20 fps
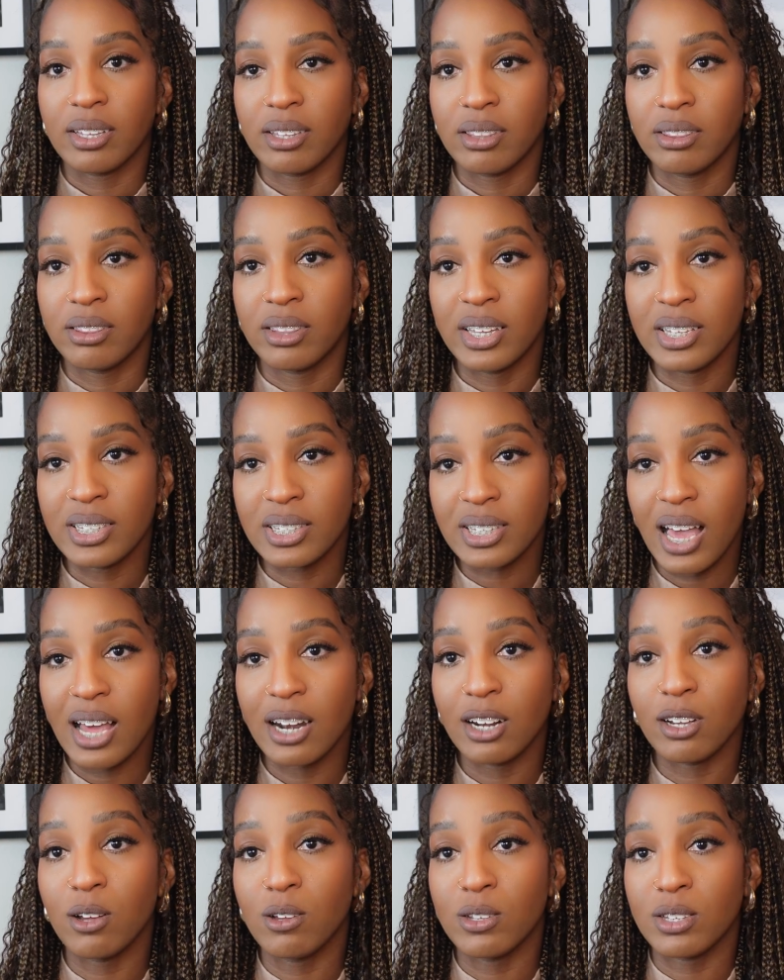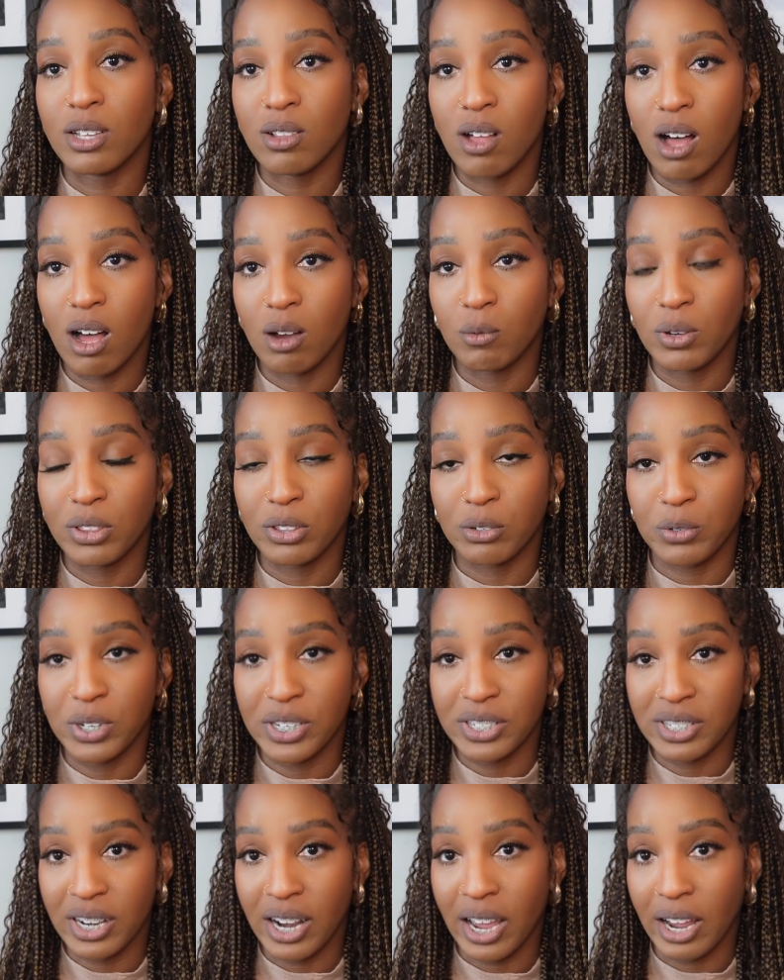This kind of goes along with the
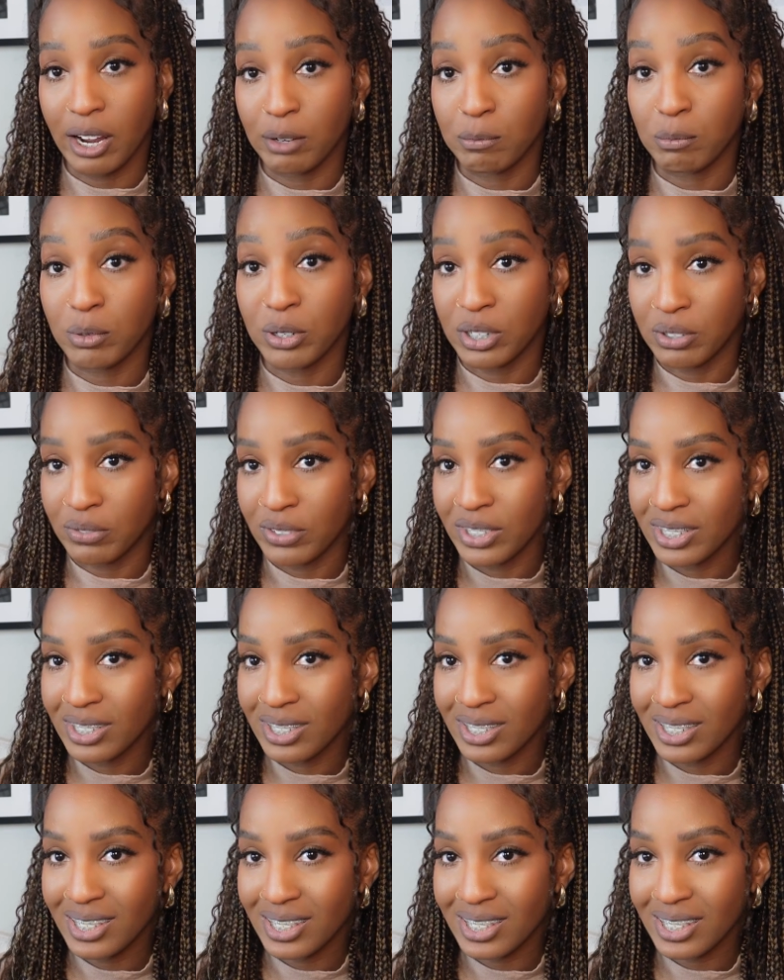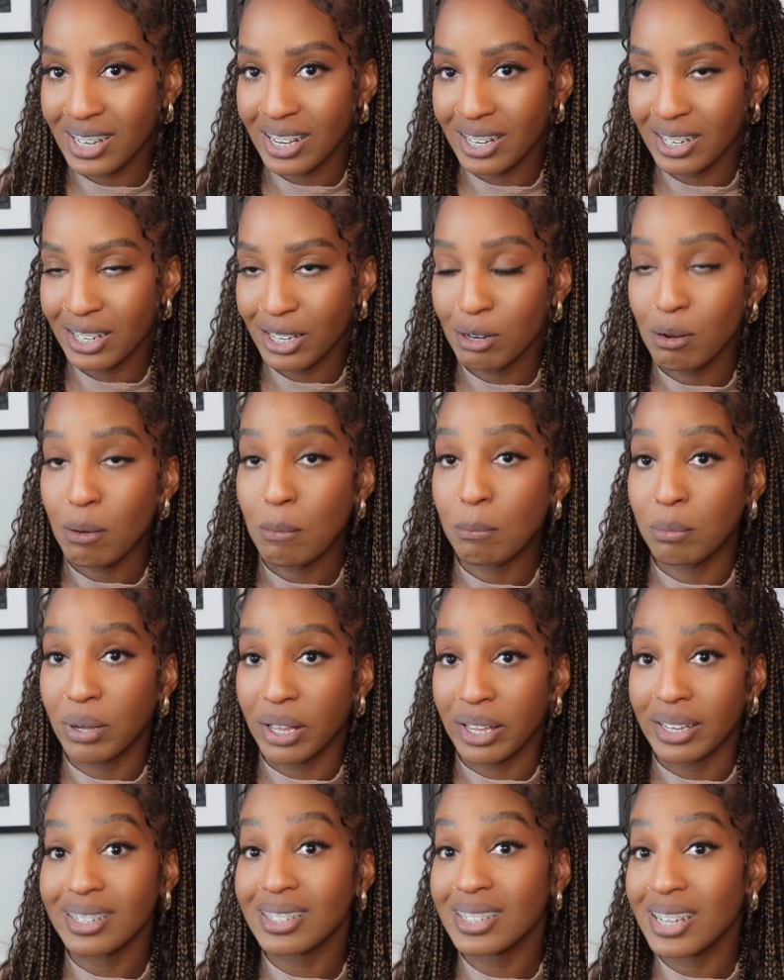reason I previously stated,
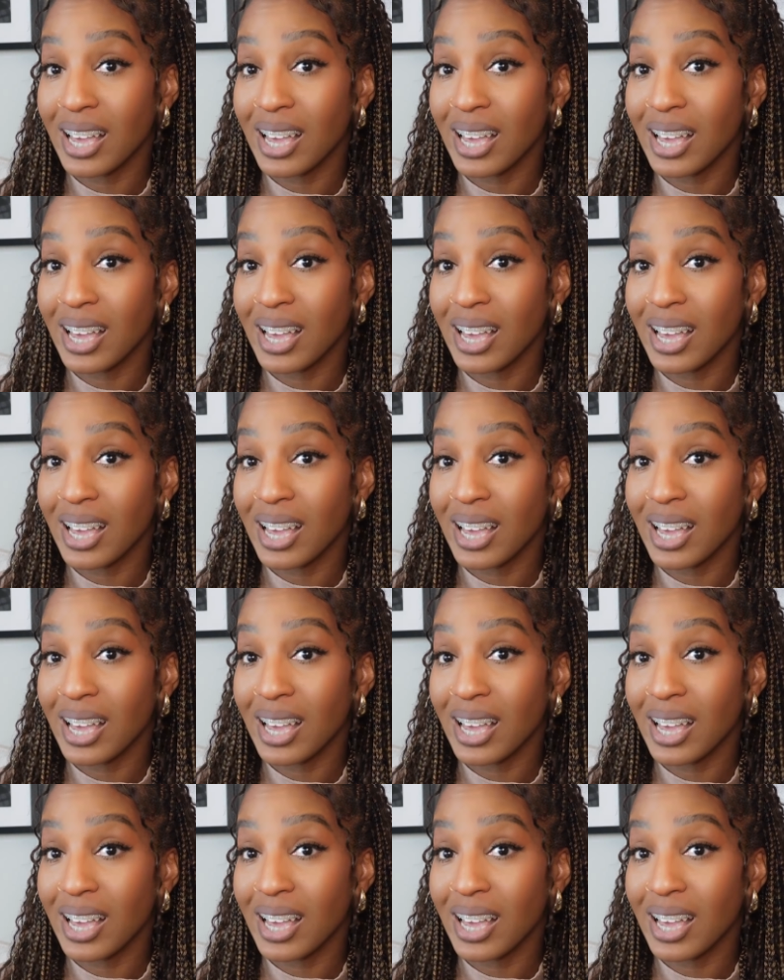but